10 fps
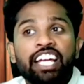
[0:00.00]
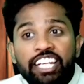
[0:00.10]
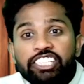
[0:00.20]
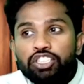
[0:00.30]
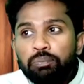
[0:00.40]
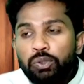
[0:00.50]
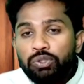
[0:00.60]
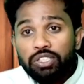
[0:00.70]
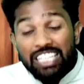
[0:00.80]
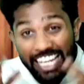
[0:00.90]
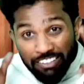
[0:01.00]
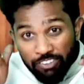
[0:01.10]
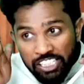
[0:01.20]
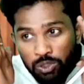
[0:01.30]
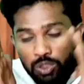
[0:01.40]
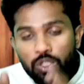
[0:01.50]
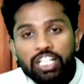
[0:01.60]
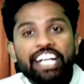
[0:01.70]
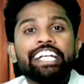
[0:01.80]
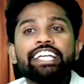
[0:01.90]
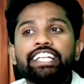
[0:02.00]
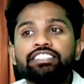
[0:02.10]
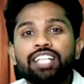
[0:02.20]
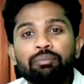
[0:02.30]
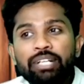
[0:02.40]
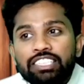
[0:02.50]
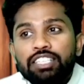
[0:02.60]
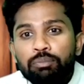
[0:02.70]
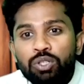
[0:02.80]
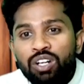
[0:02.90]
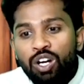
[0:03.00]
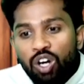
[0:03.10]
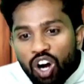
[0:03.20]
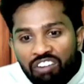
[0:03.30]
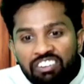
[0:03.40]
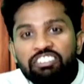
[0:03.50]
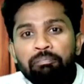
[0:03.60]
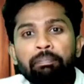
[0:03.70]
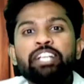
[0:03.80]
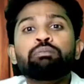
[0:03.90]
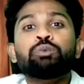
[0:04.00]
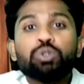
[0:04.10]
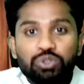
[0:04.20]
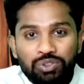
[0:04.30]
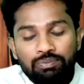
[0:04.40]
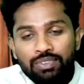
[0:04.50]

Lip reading: It's about when you are writing exam, it's about however pen moves,